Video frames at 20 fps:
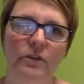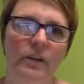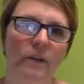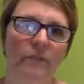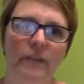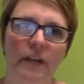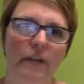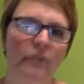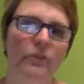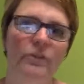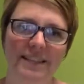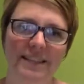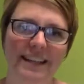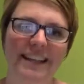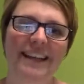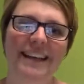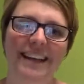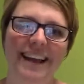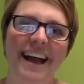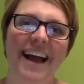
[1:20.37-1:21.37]
I've never
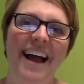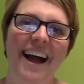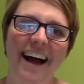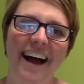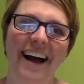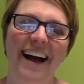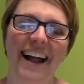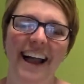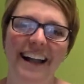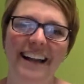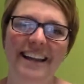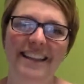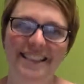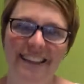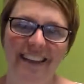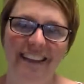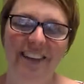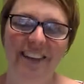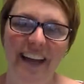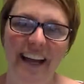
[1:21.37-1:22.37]
seen
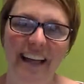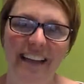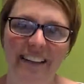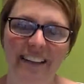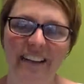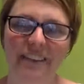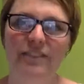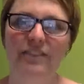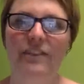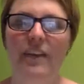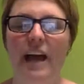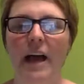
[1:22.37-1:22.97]
anything like this.